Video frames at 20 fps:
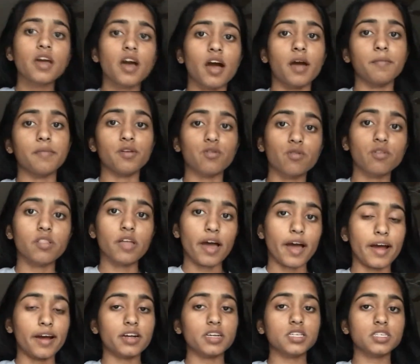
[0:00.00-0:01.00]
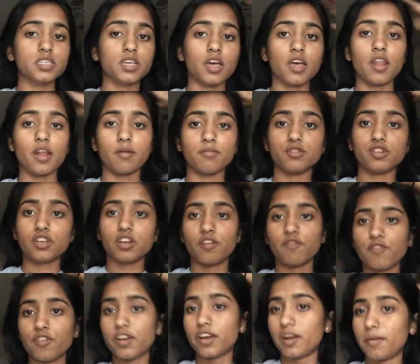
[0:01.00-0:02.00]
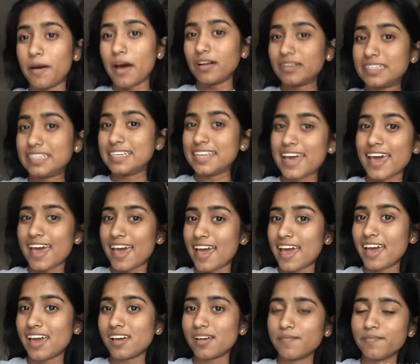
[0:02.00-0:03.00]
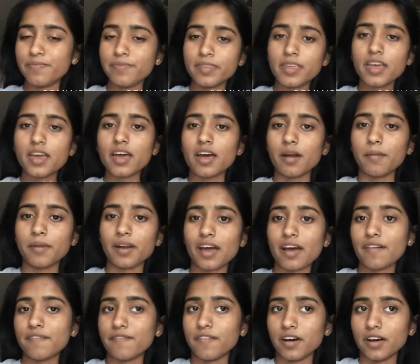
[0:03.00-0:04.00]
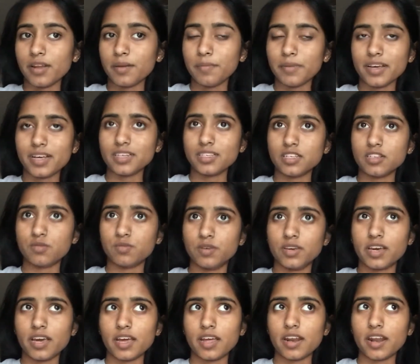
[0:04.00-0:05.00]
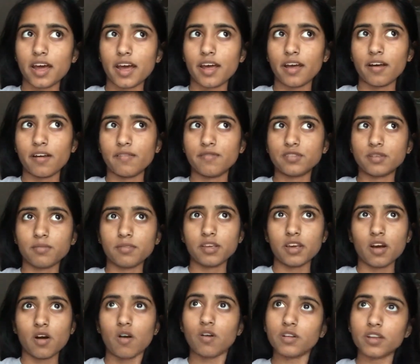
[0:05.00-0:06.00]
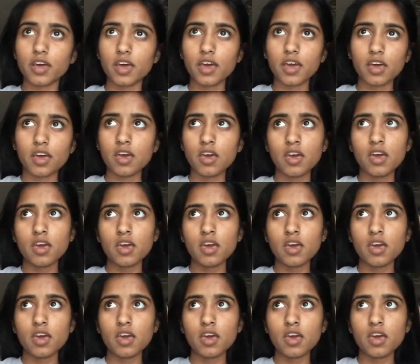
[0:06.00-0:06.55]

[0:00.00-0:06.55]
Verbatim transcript: I'm going to relax and I'm just going to forget about today and I'm going to have fun because this weekend I have something all day